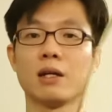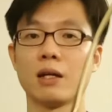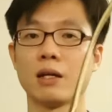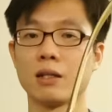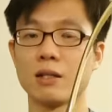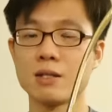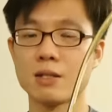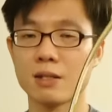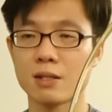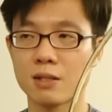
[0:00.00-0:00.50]

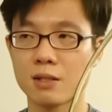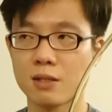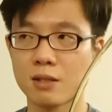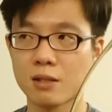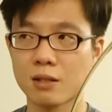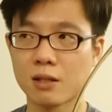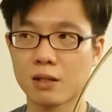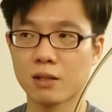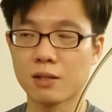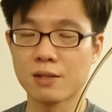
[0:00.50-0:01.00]
and this is
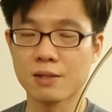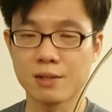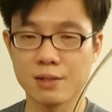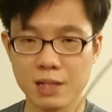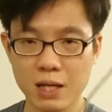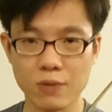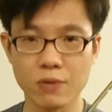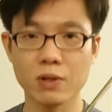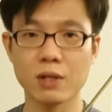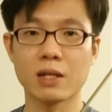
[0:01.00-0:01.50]

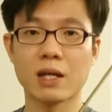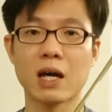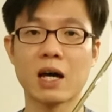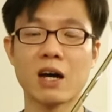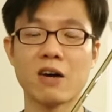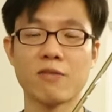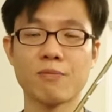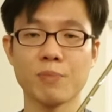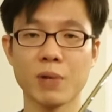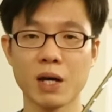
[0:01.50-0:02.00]

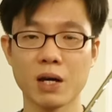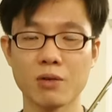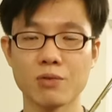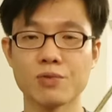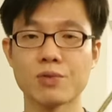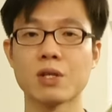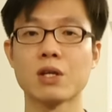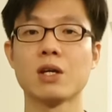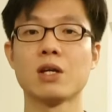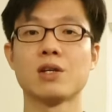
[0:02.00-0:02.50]
37.5
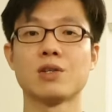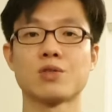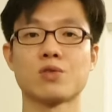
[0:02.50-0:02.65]
pounds.